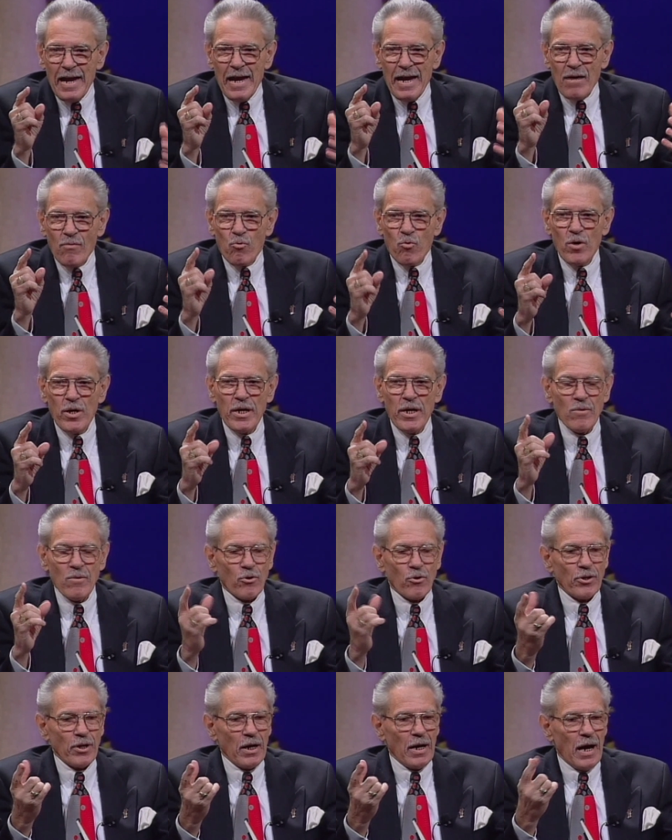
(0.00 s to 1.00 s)
And we
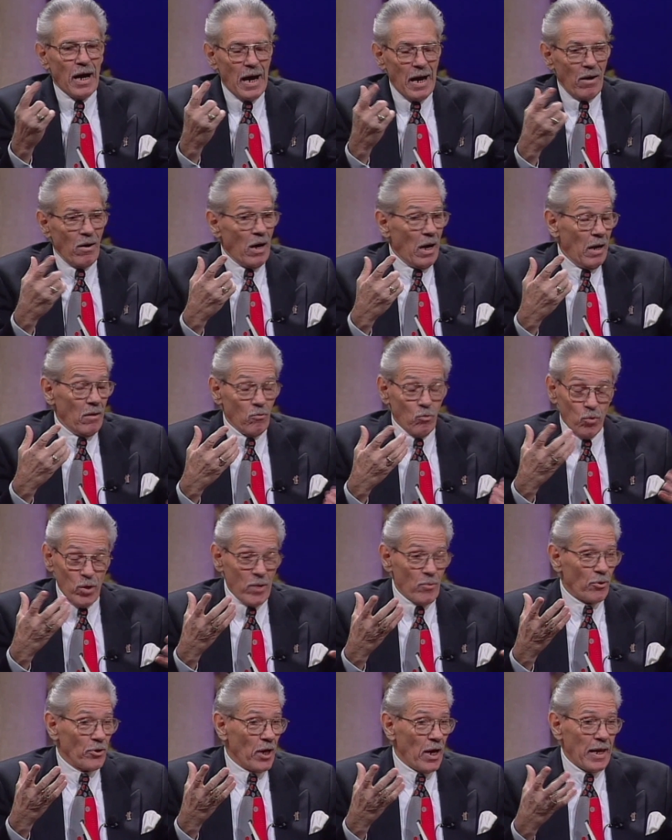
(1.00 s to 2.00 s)
were not
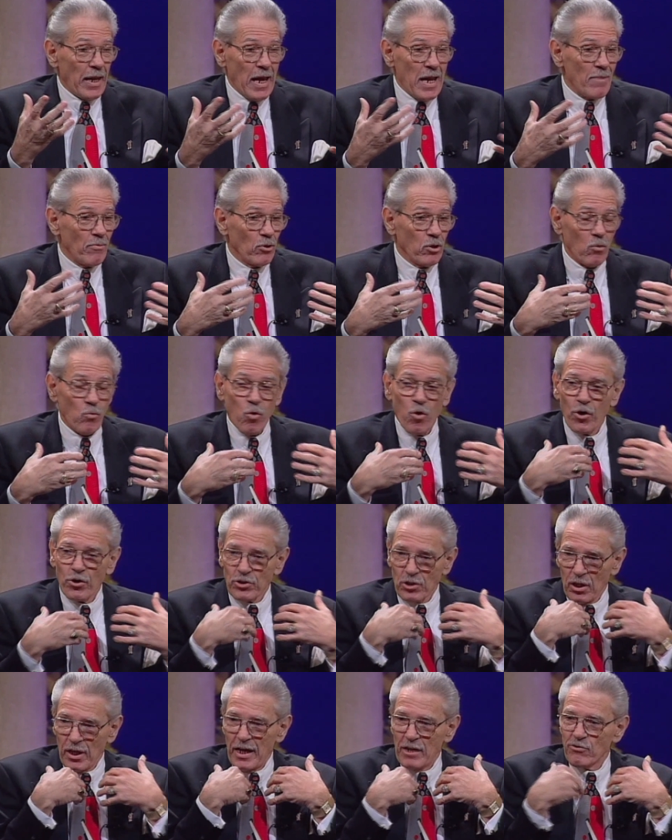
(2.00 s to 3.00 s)
able to work
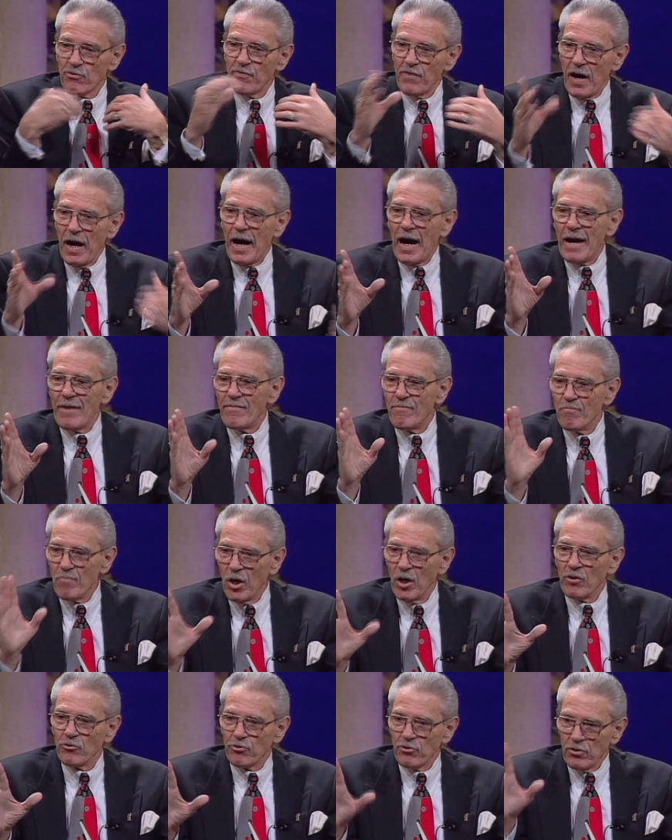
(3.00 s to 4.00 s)
the last 5
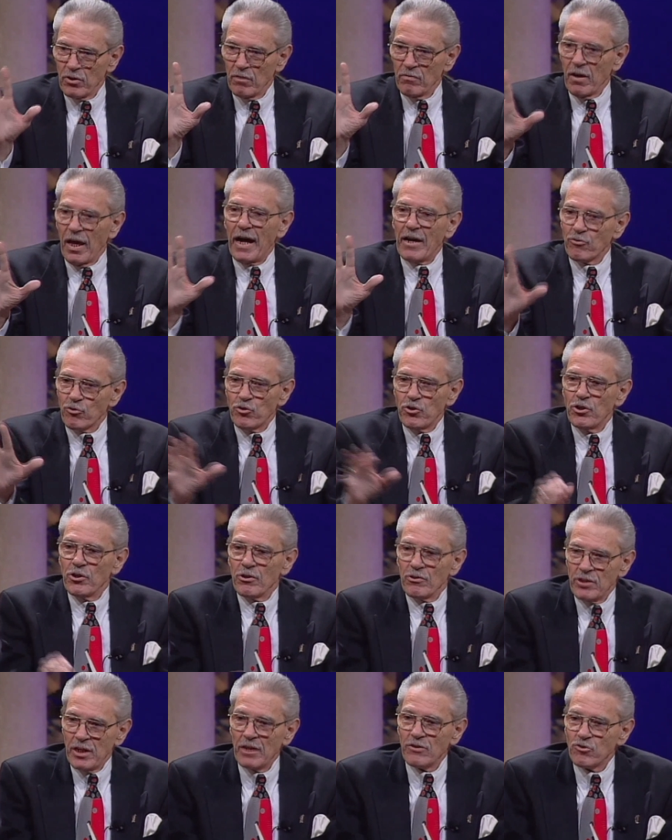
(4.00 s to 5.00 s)
months of last year,
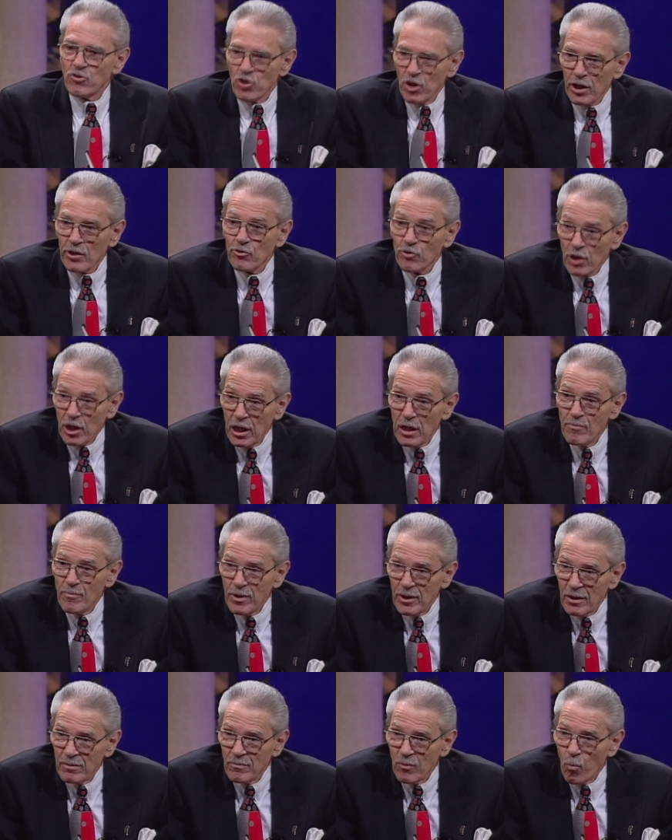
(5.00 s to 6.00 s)
yet checks came
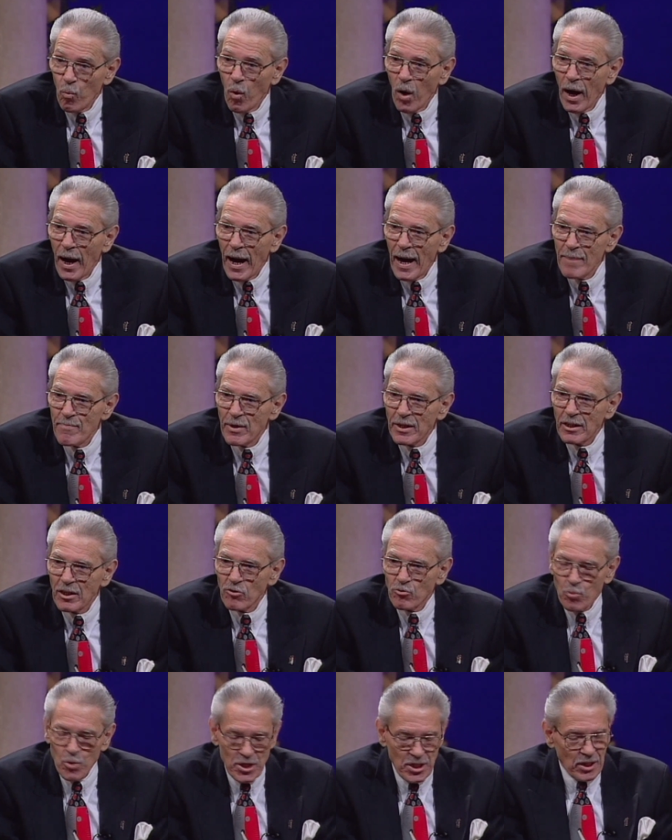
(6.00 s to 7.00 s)
in. Why? Because
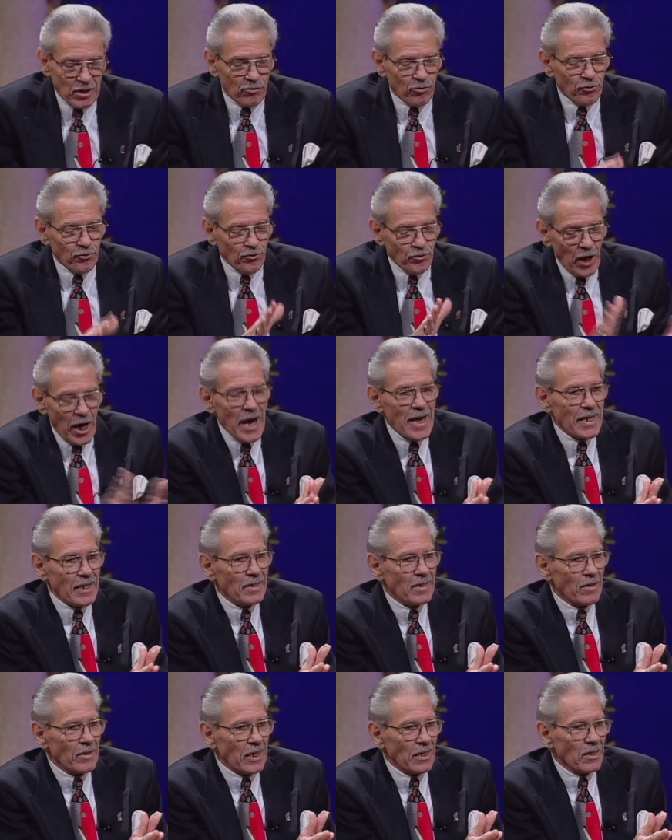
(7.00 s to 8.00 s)
we decided
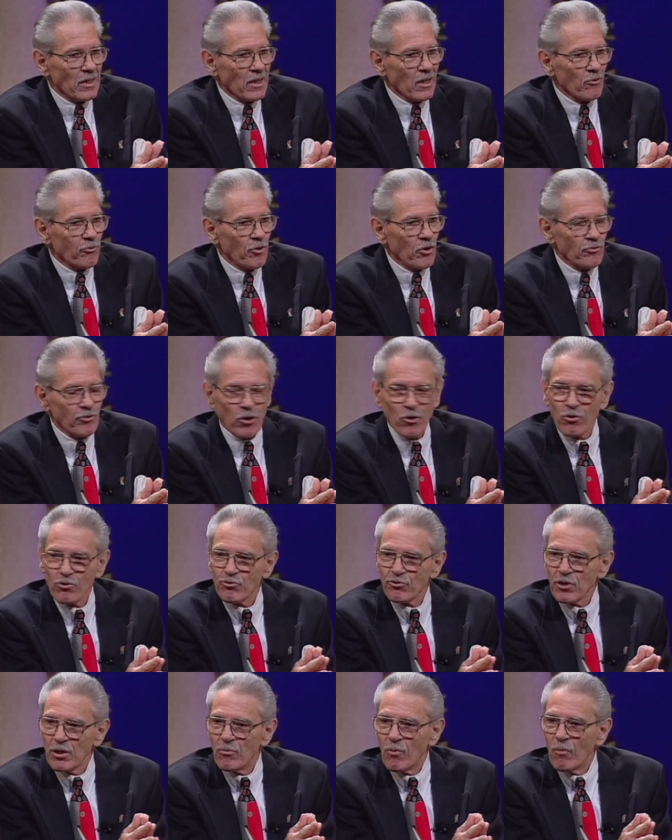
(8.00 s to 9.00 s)
to get a little sense of
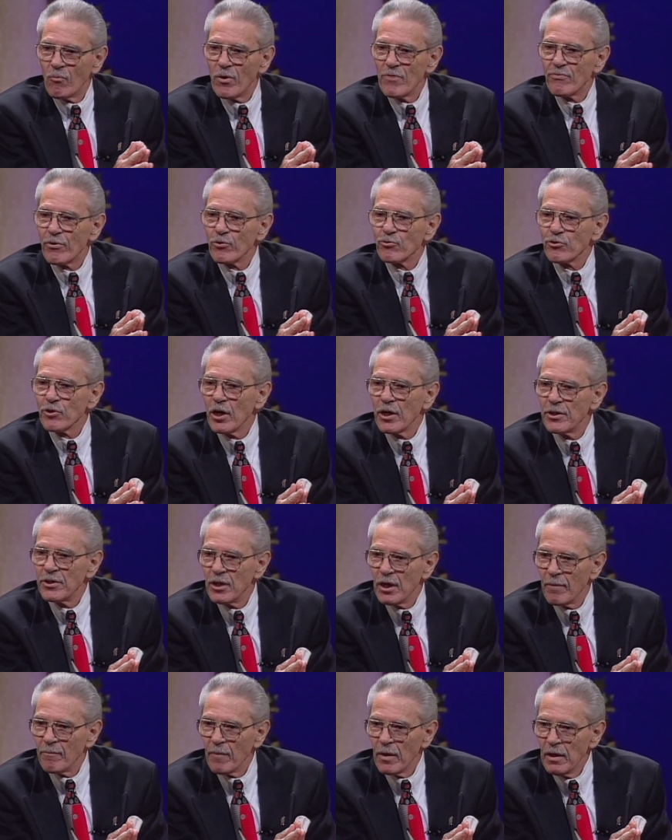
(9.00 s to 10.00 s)
urgency when we first signed
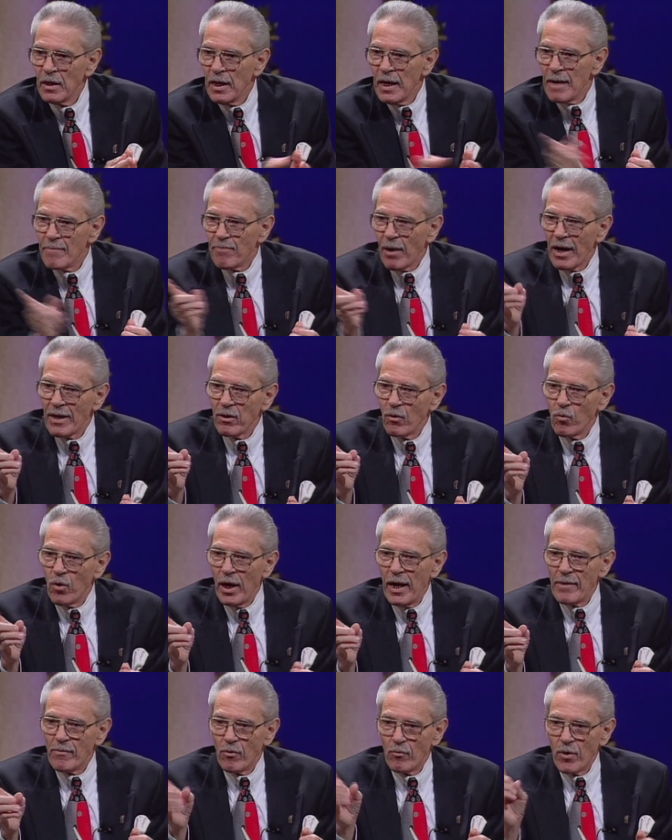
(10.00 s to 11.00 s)
up. And by the
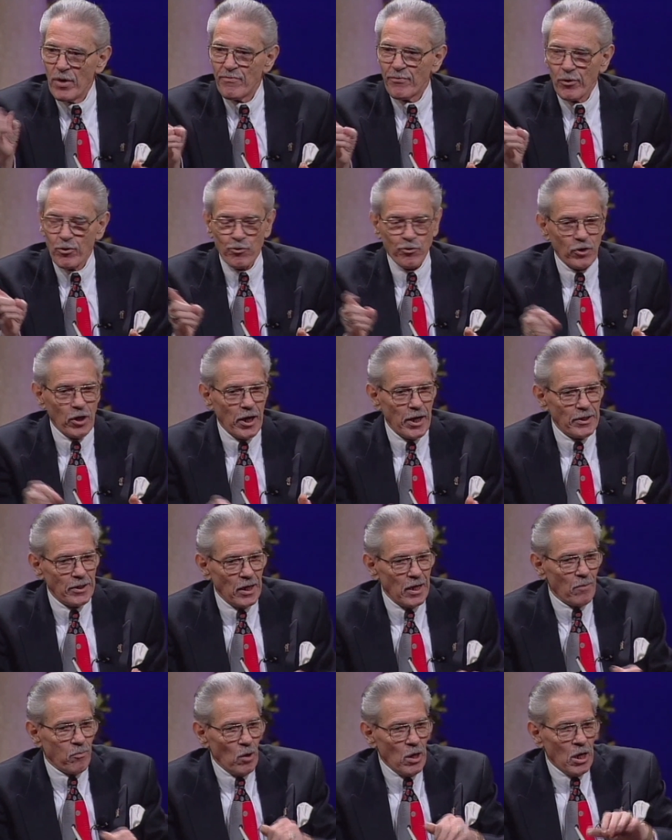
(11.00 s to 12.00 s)
way, when we first signed
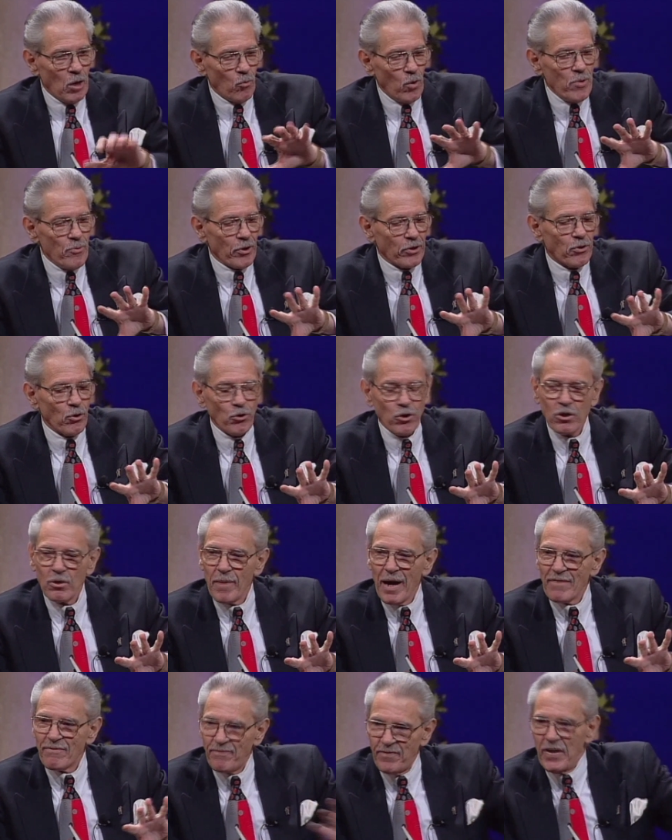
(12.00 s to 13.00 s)
up, we recruited
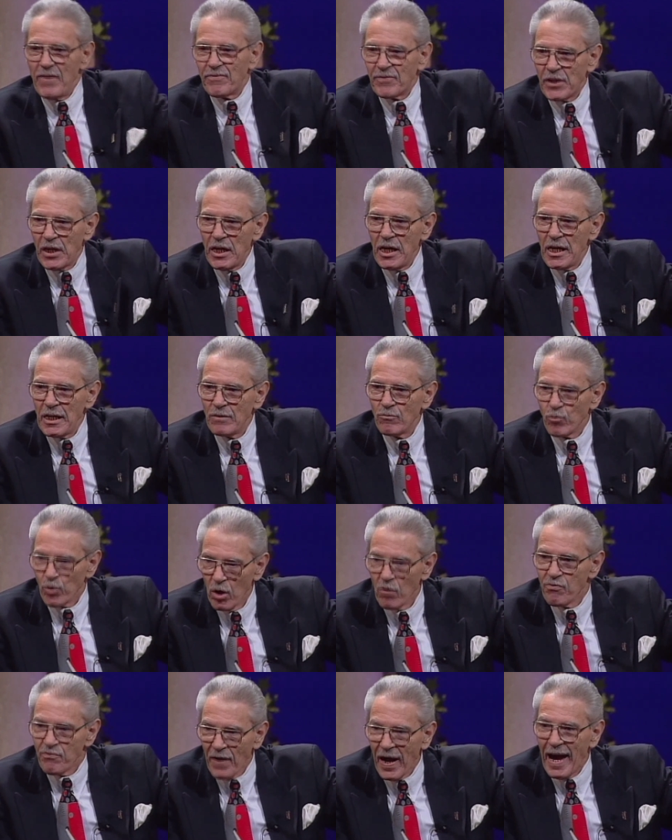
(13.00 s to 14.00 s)
about 15
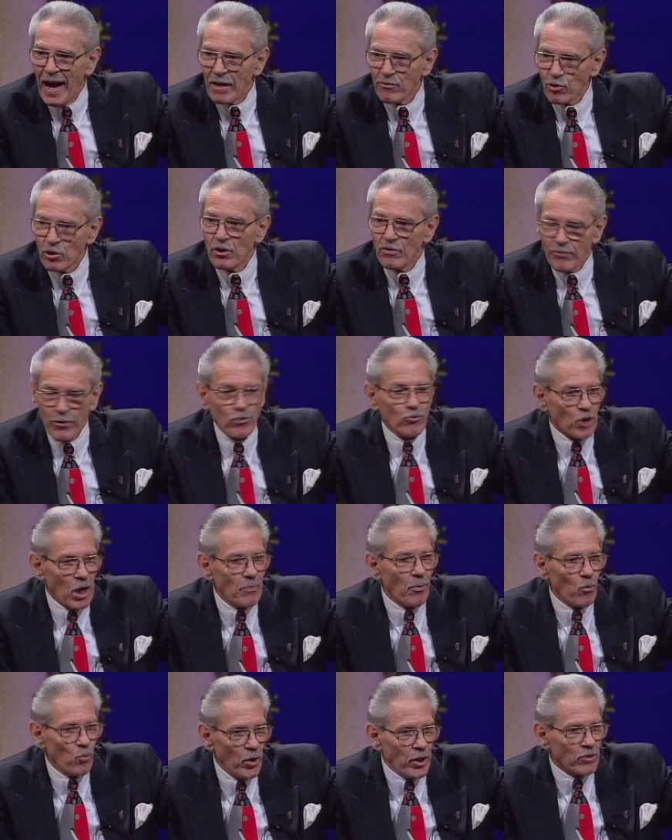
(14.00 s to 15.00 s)
real fast in the first
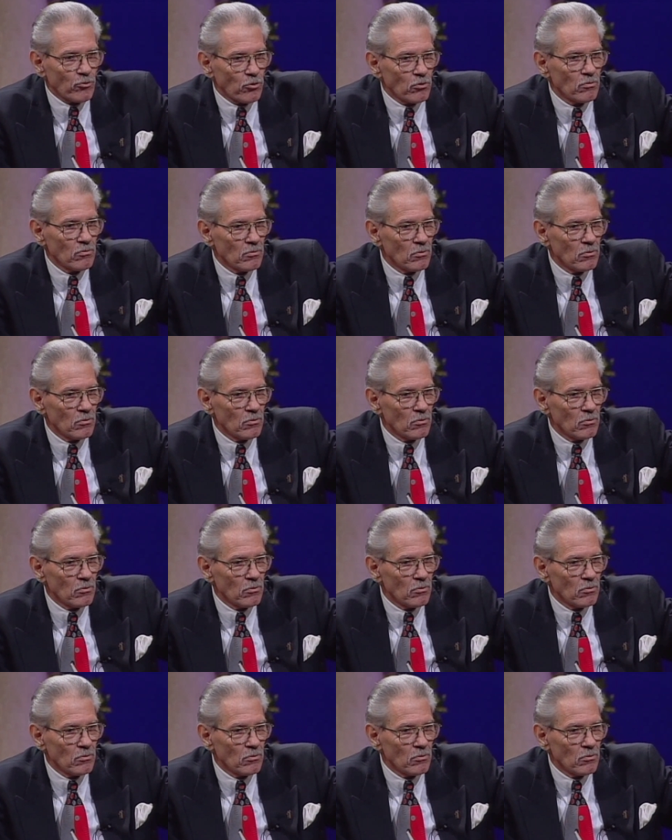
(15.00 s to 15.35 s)
couple of weeks.